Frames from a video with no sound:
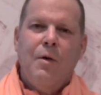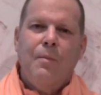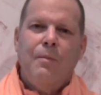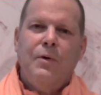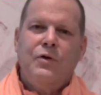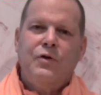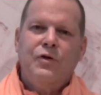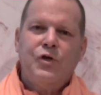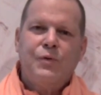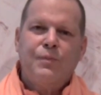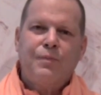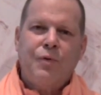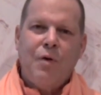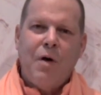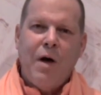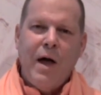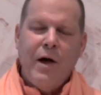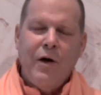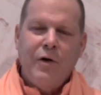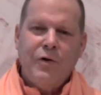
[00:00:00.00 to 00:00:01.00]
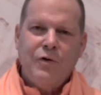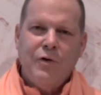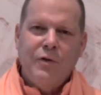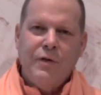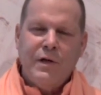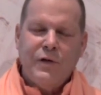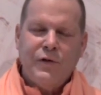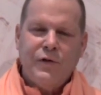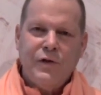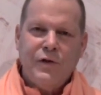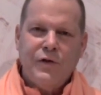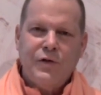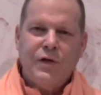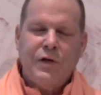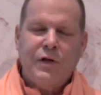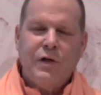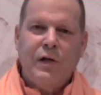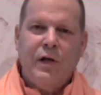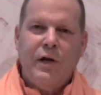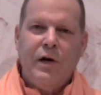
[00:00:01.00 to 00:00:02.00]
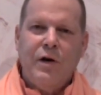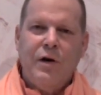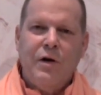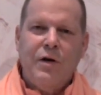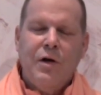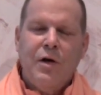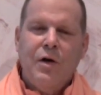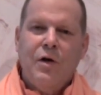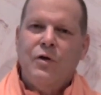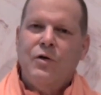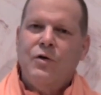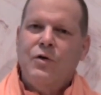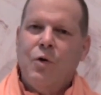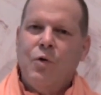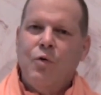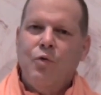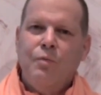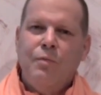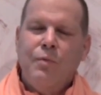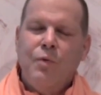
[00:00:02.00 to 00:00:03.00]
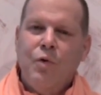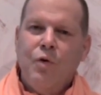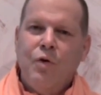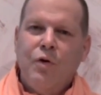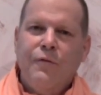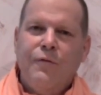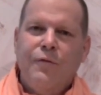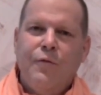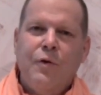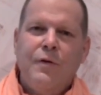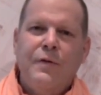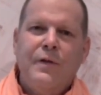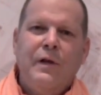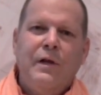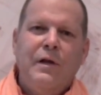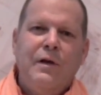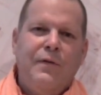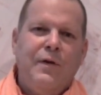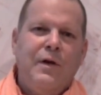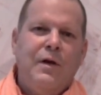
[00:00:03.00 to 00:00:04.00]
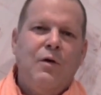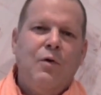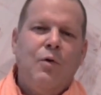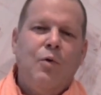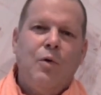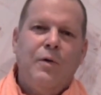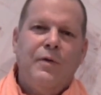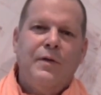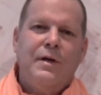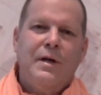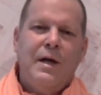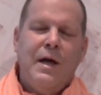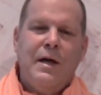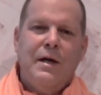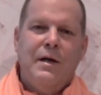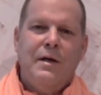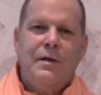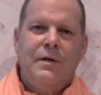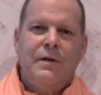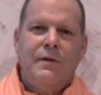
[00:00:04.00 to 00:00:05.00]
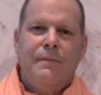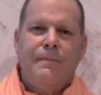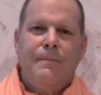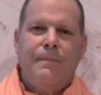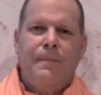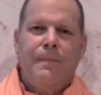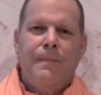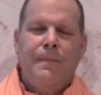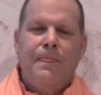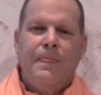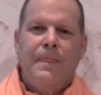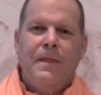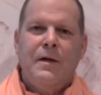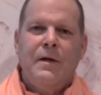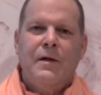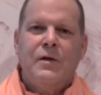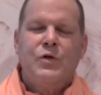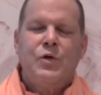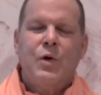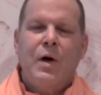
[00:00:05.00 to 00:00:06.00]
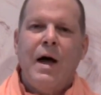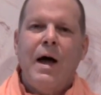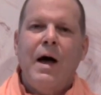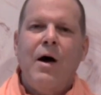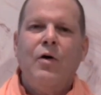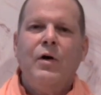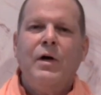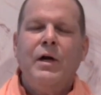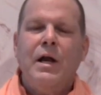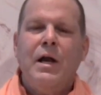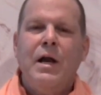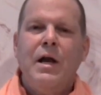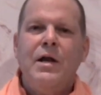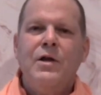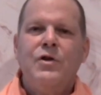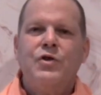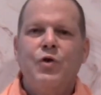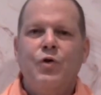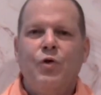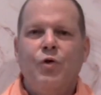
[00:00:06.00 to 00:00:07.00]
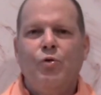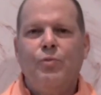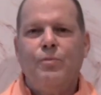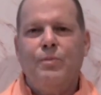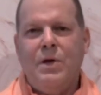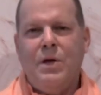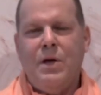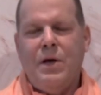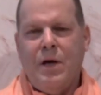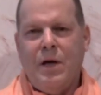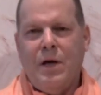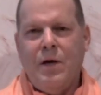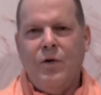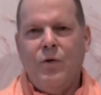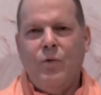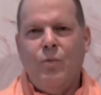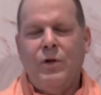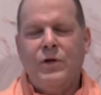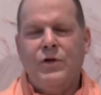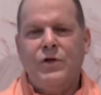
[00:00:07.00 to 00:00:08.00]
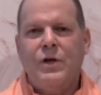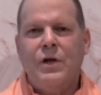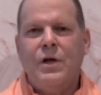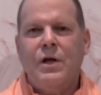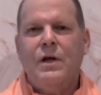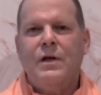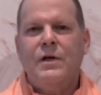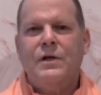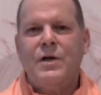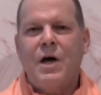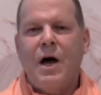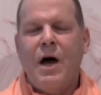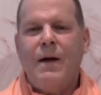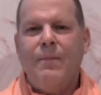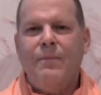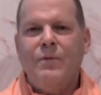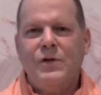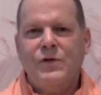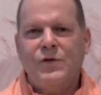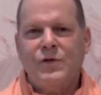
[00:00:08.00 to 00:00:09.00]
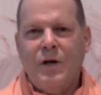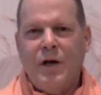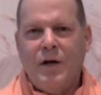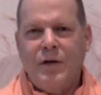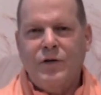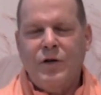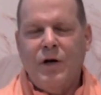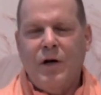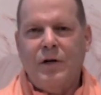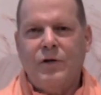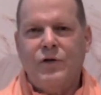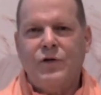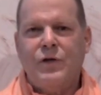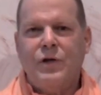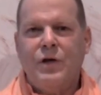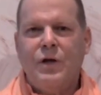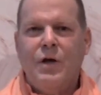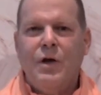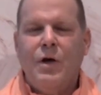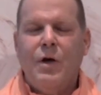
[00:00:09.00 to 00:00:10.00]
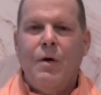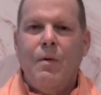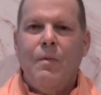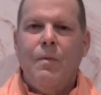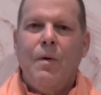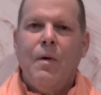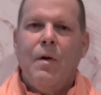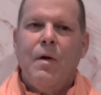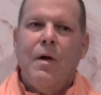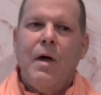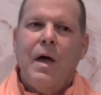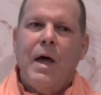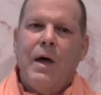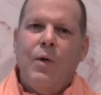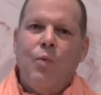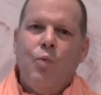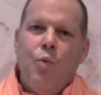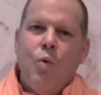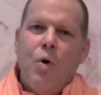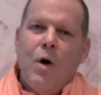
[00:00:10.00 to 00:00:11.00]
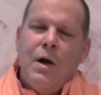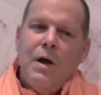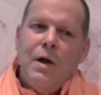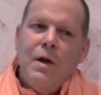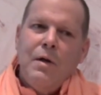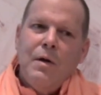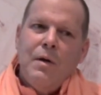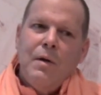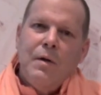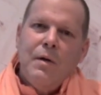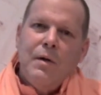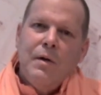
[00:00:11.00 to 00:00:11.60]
But just prior to this, he's declared, don't mourn for the living or the dead. So how can an eternal being, which time does not touch, at one